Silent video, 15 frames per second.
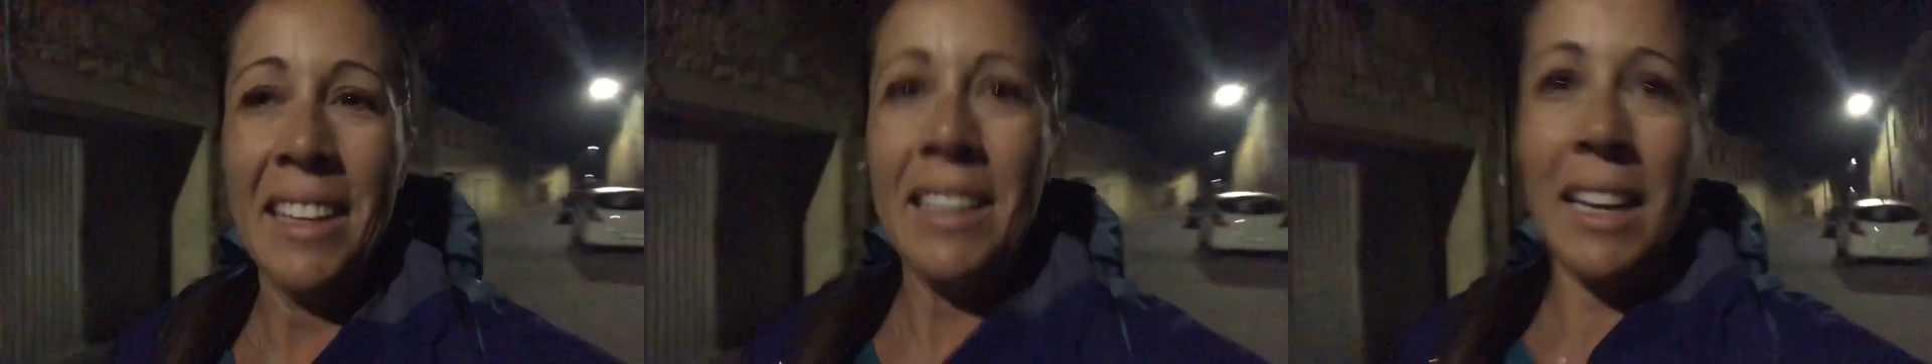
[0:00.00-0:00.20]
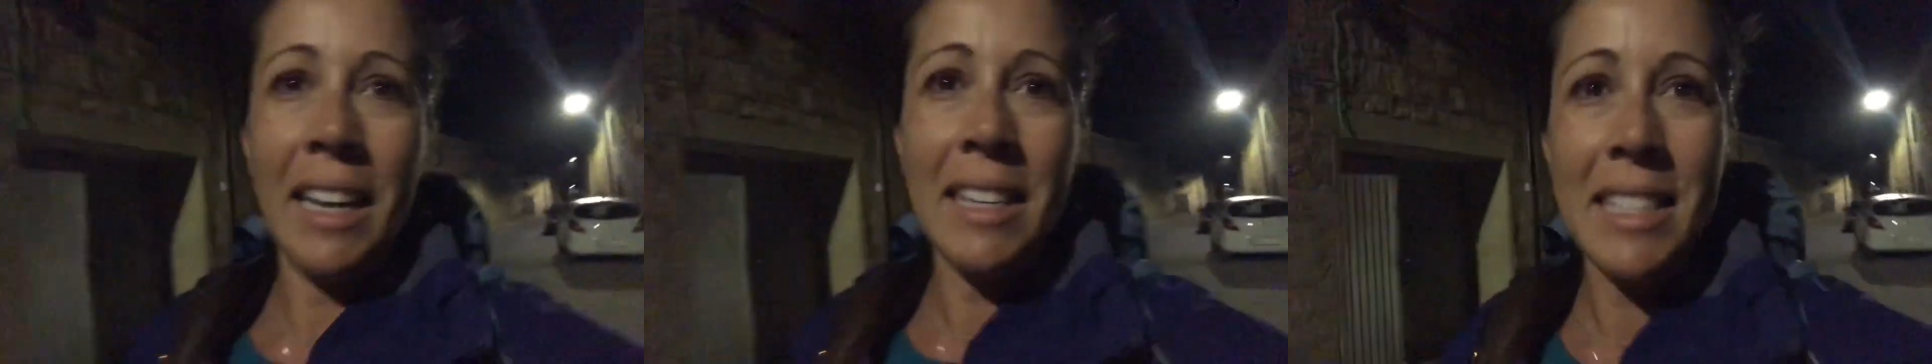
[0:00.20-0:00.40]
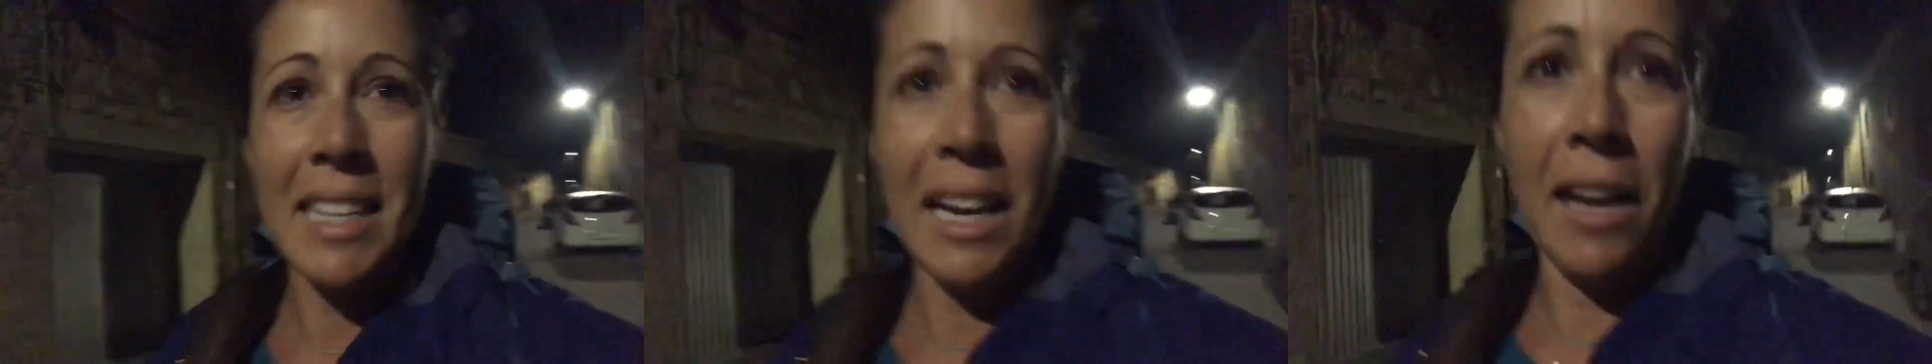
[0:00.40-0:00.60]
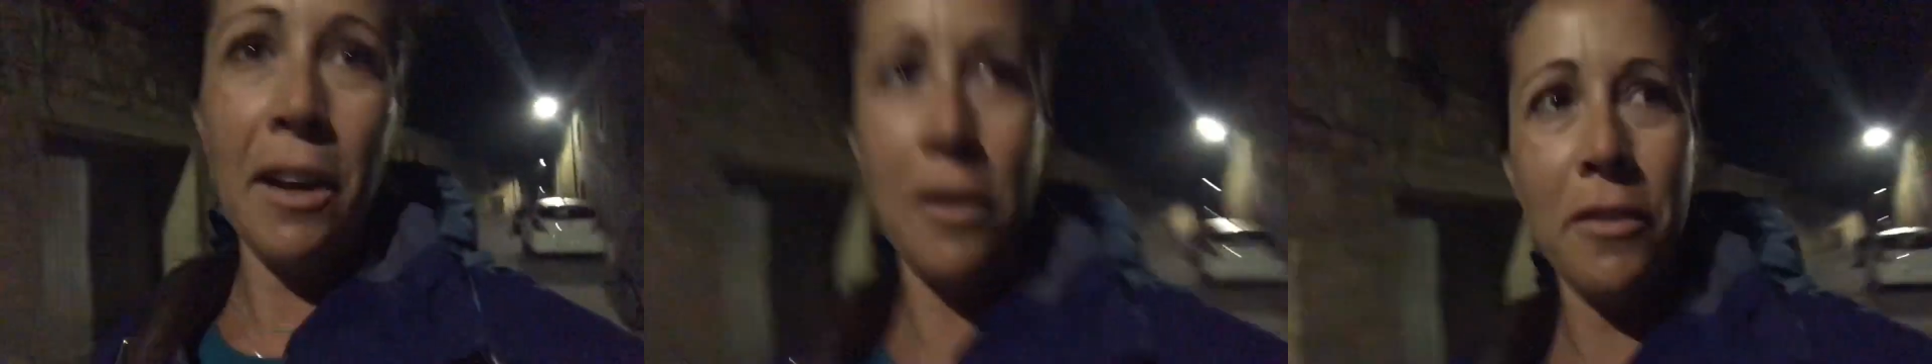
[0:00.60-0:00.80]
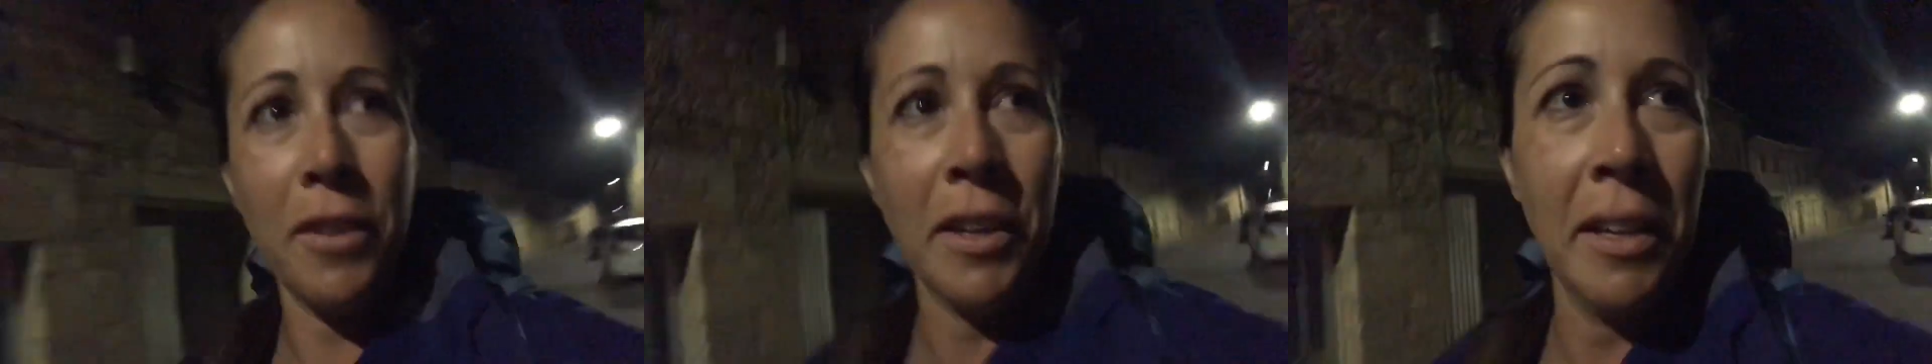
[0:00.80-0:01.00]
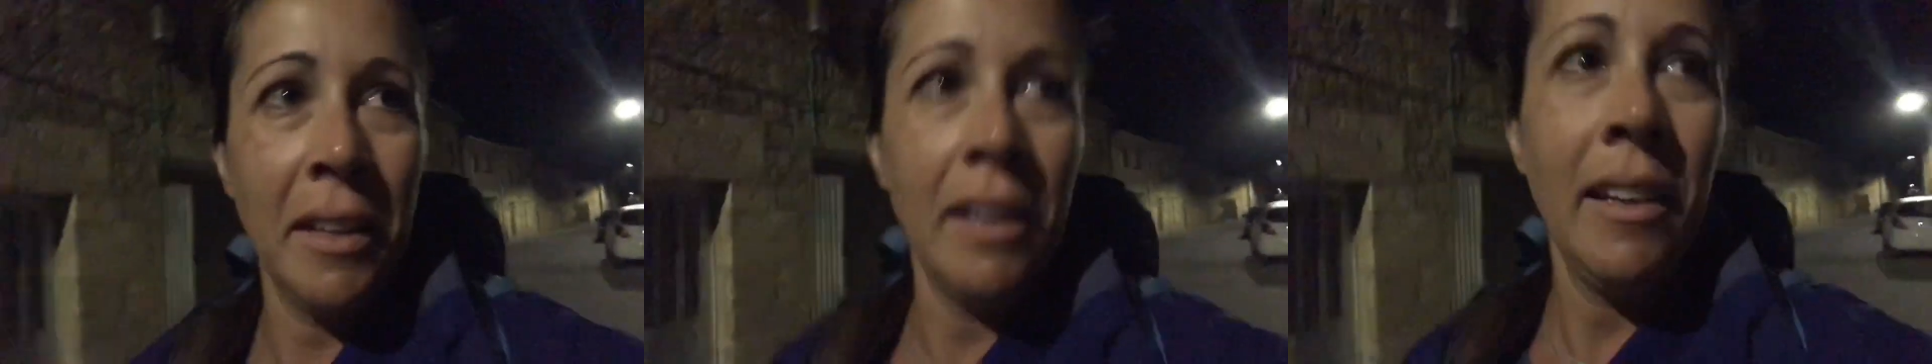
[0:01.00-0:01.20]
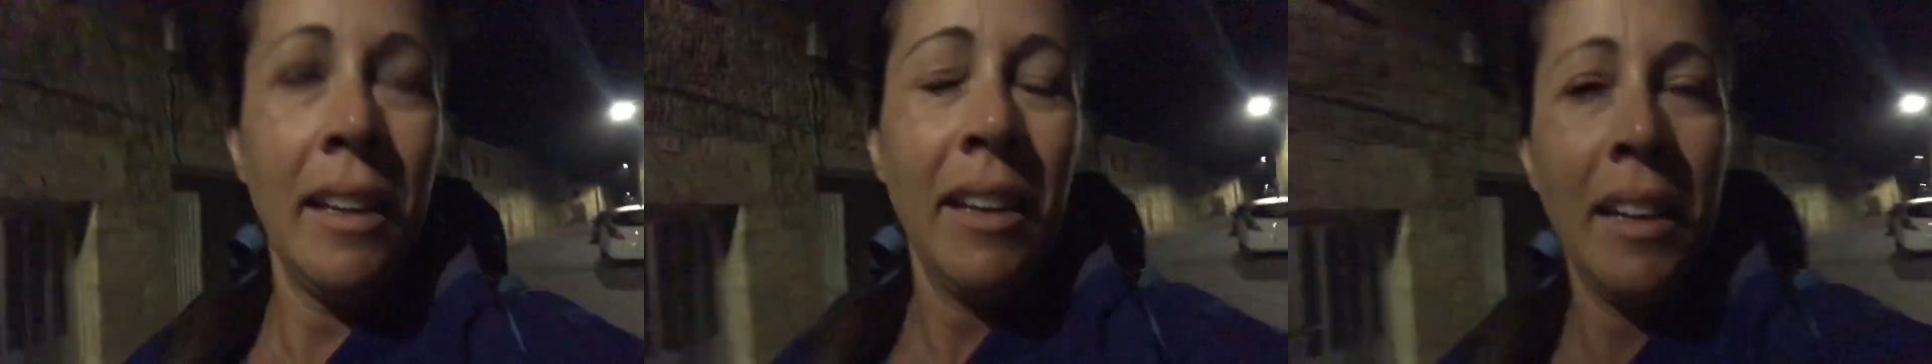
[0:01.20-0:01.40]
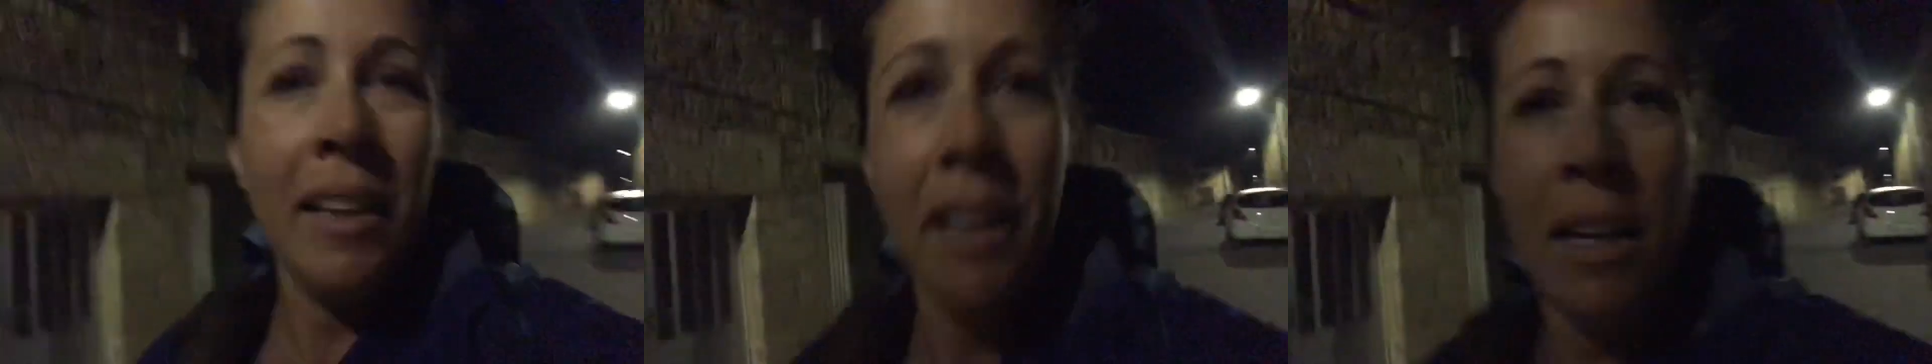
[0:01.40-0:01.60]
Nice to have
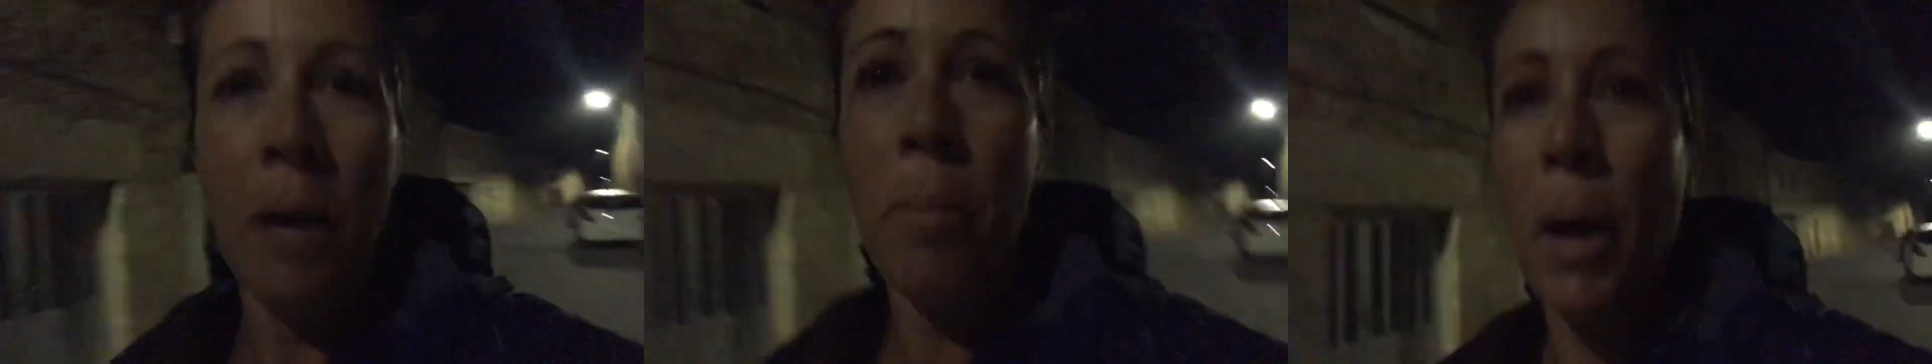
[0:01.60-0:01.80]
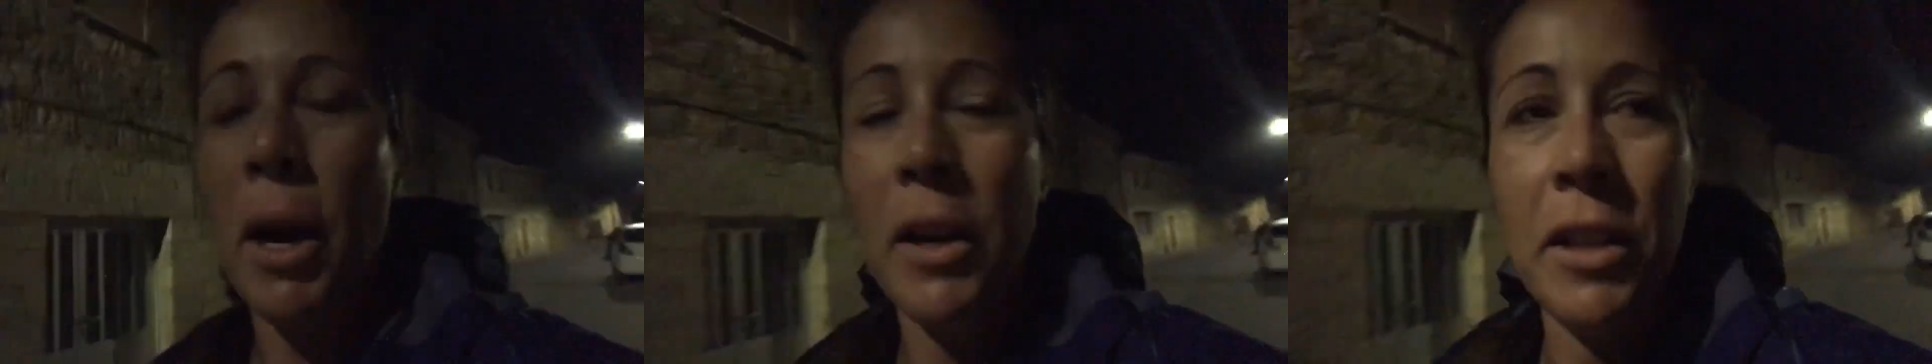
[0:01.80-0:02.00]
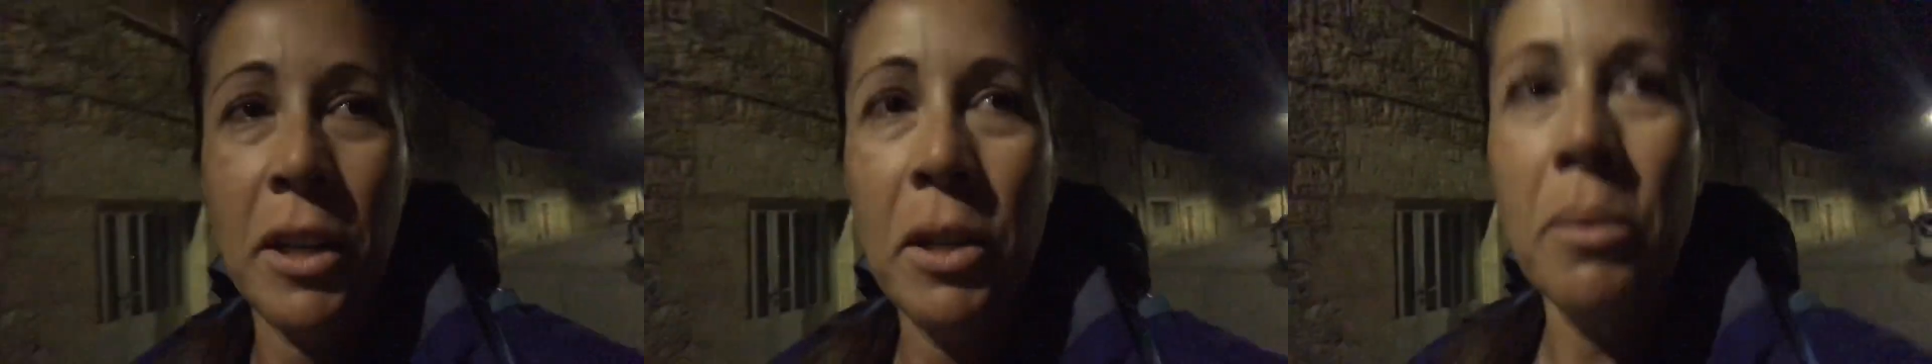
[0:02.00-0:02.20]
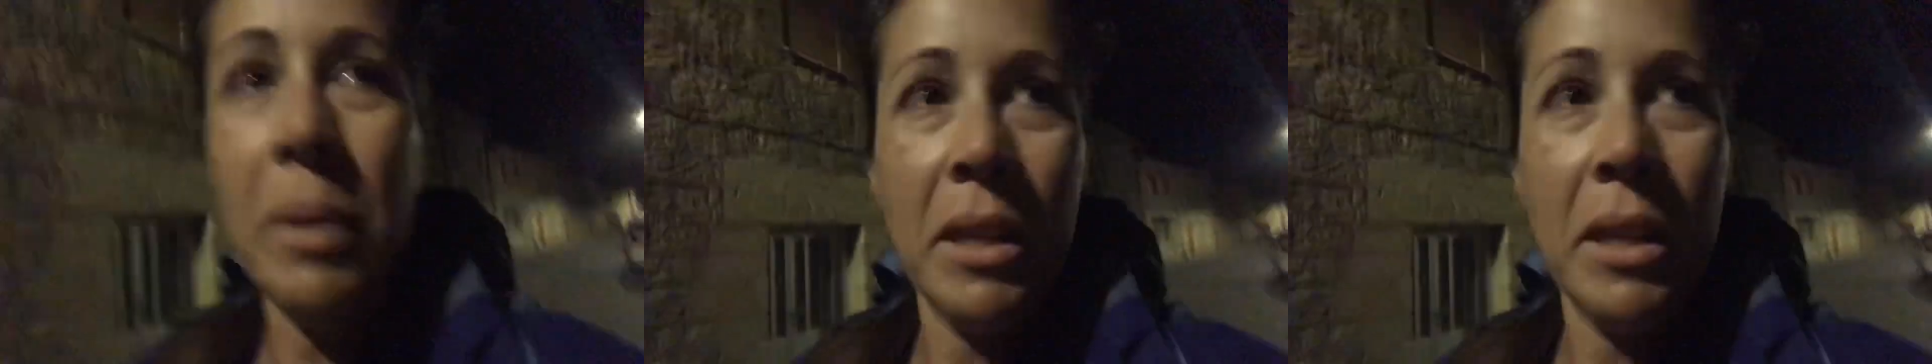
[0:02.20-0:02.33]
a partner